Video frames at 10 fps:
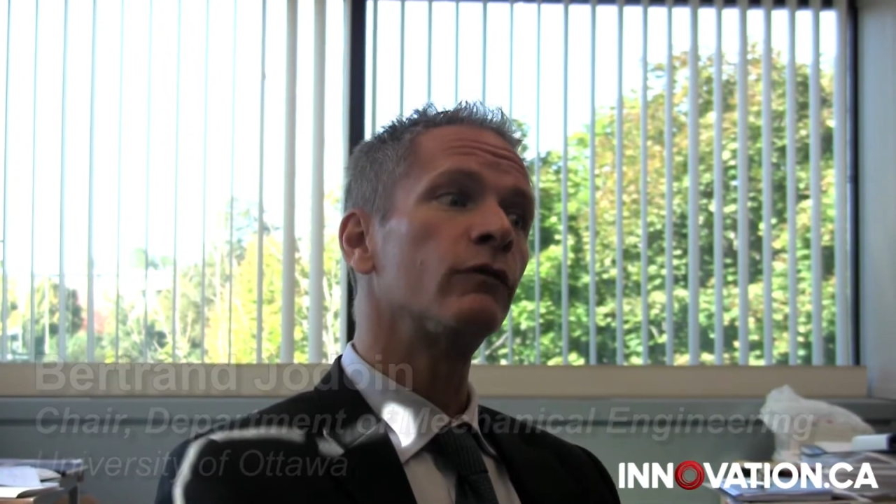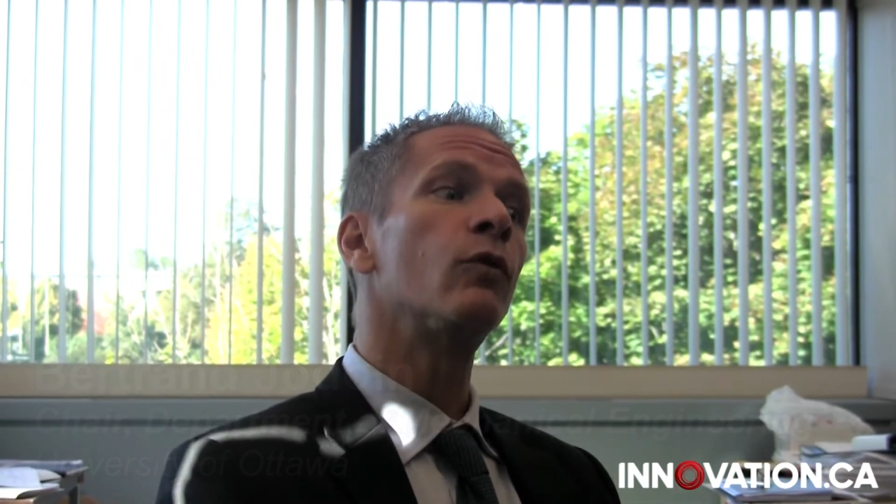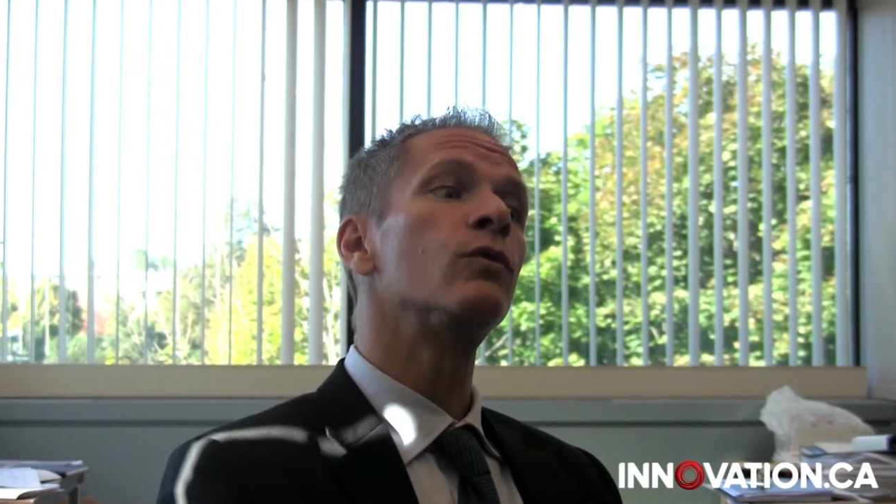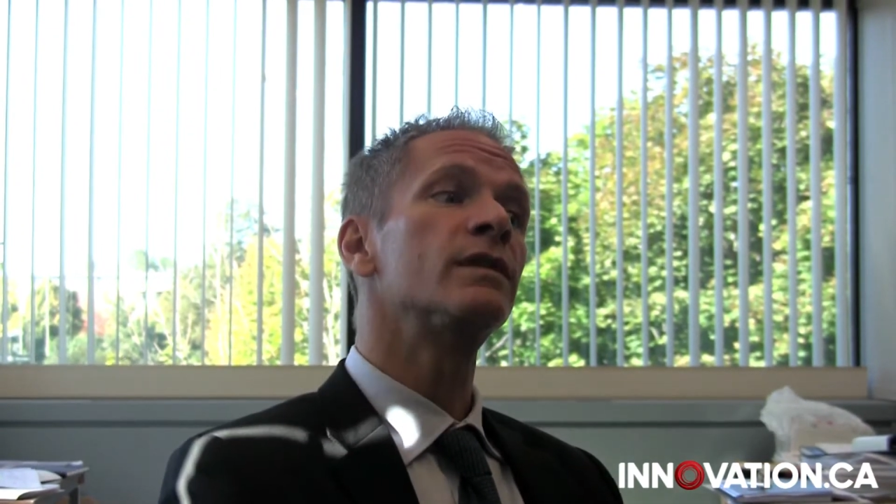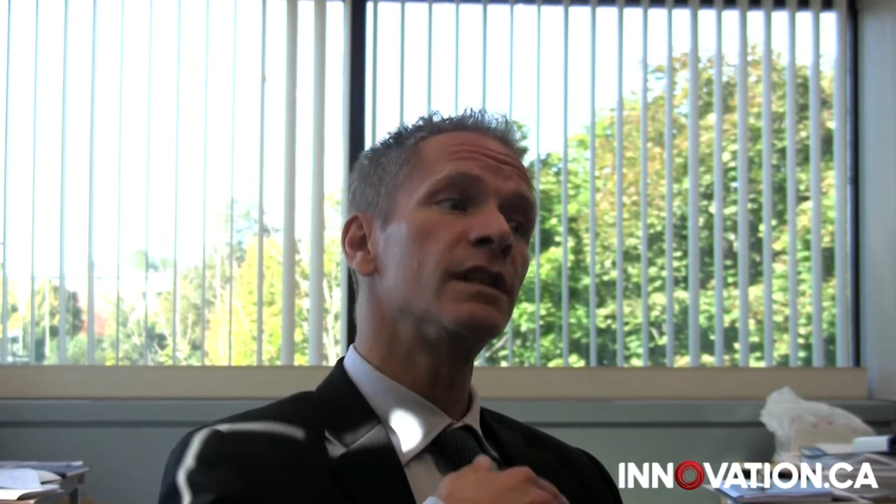
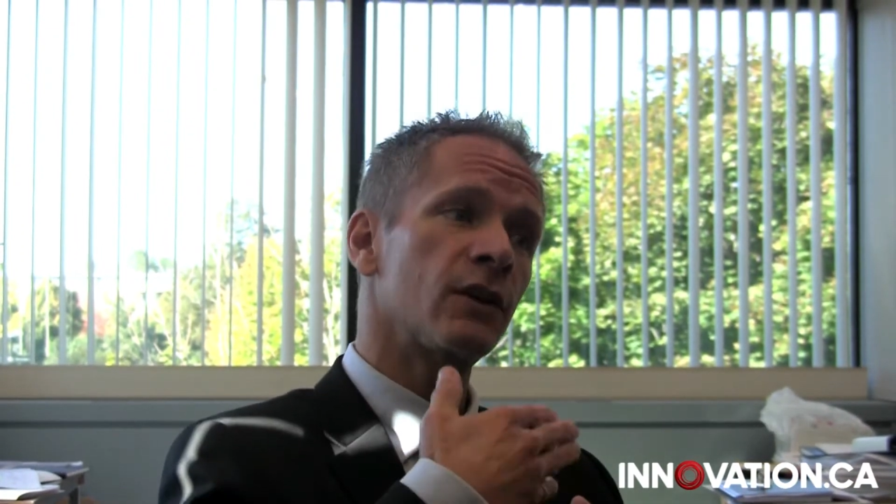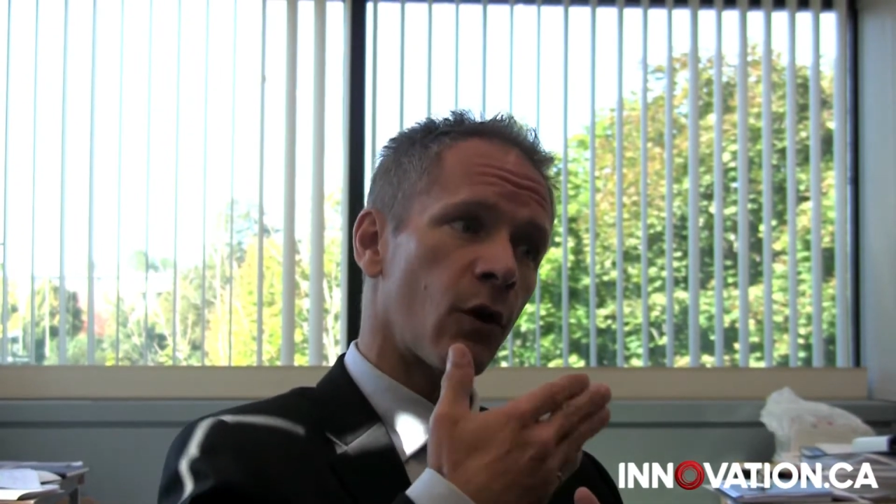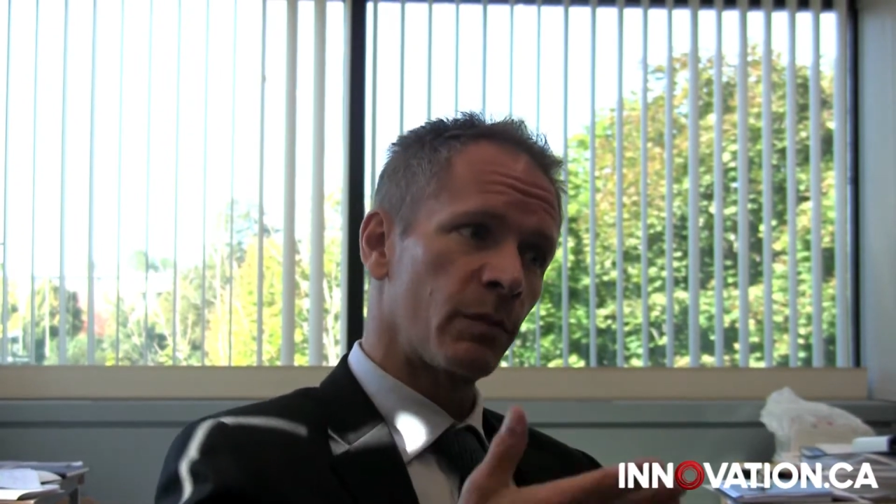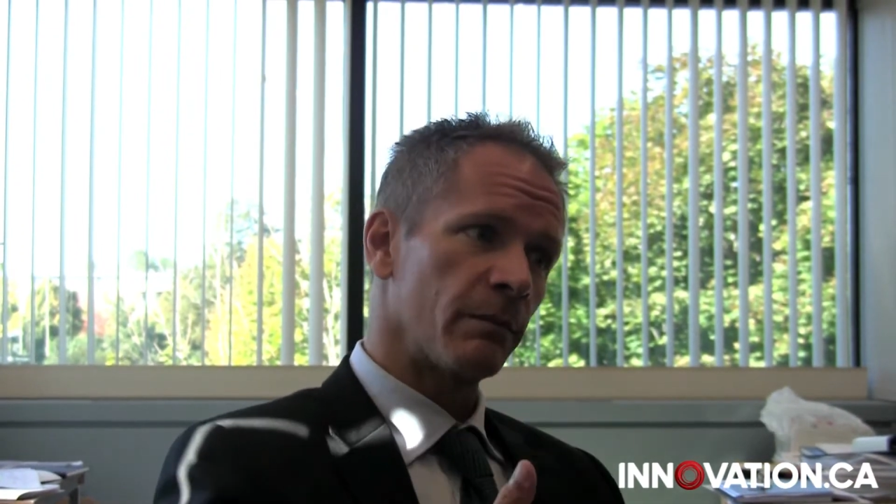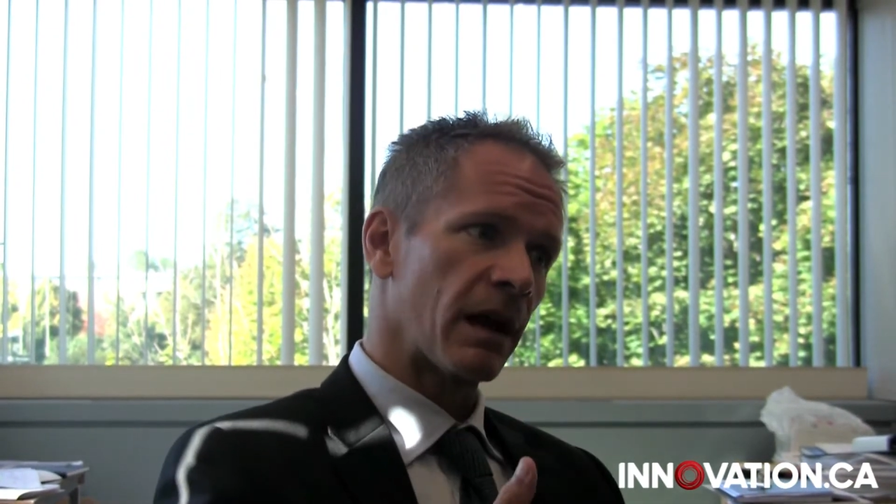so we
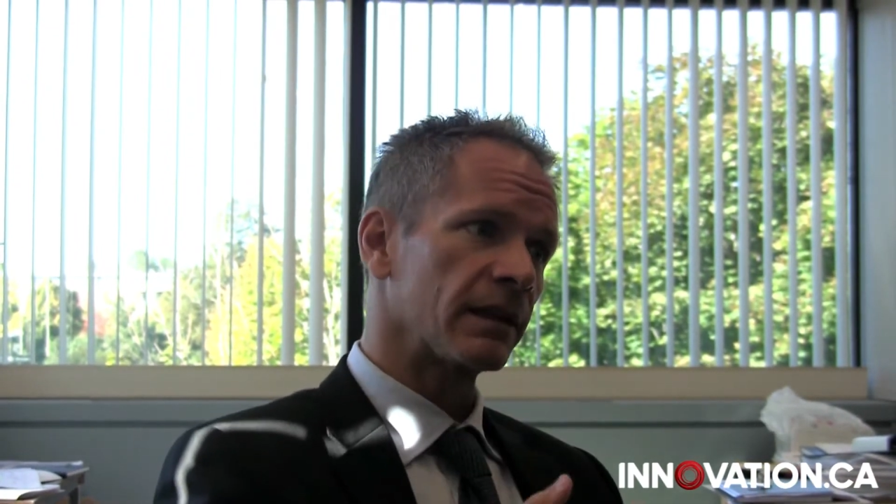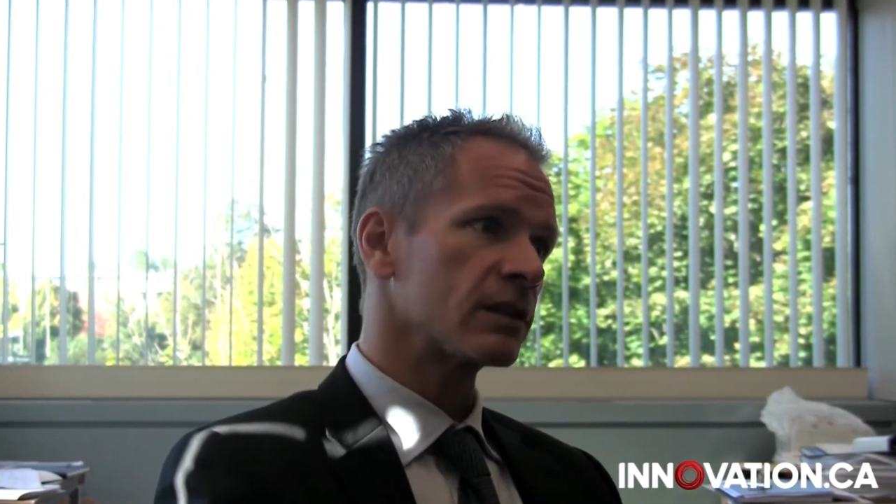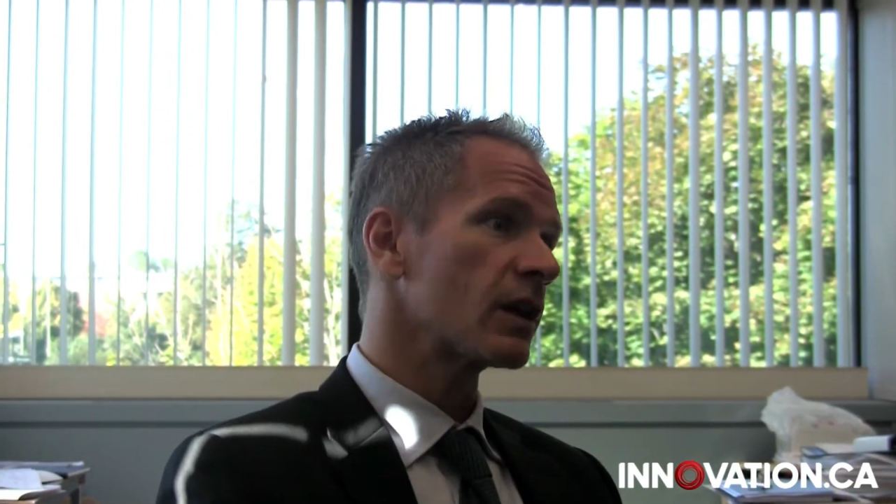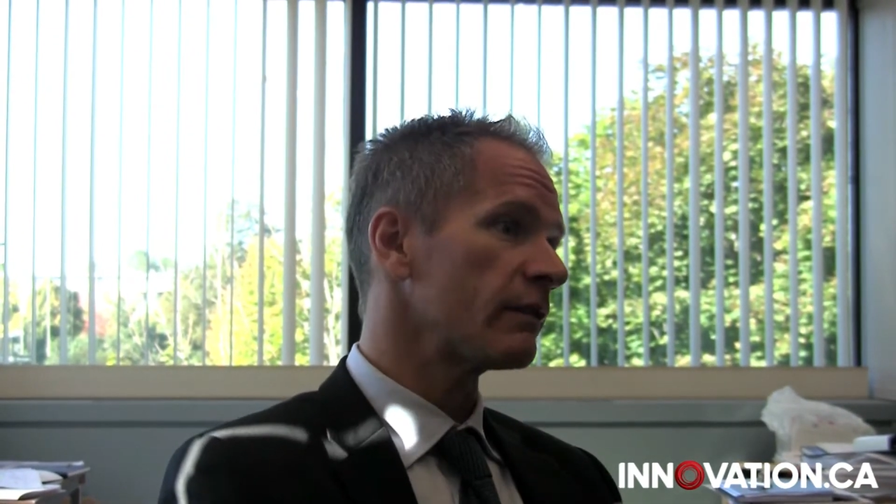spray them with a